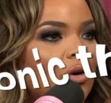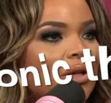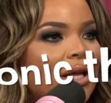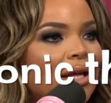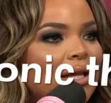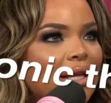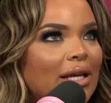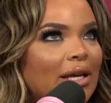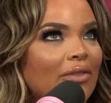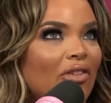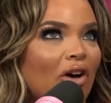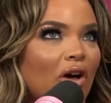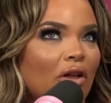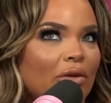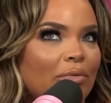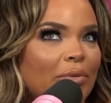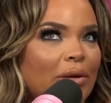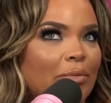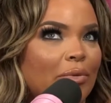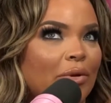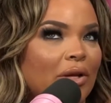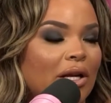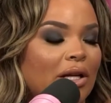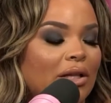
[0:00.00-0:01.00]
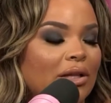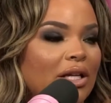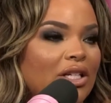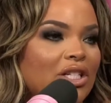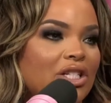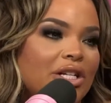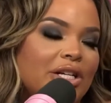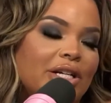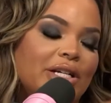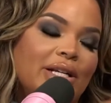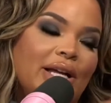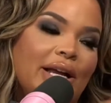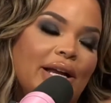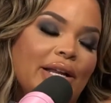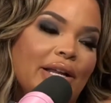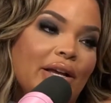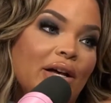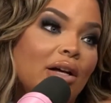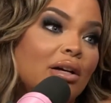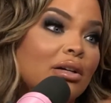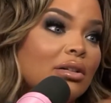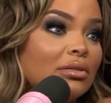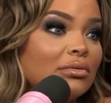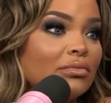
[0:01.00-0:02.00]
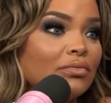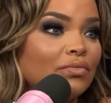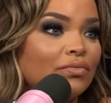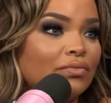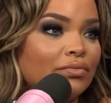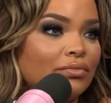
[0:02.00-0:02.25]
Like think of all the people that are legendary died young.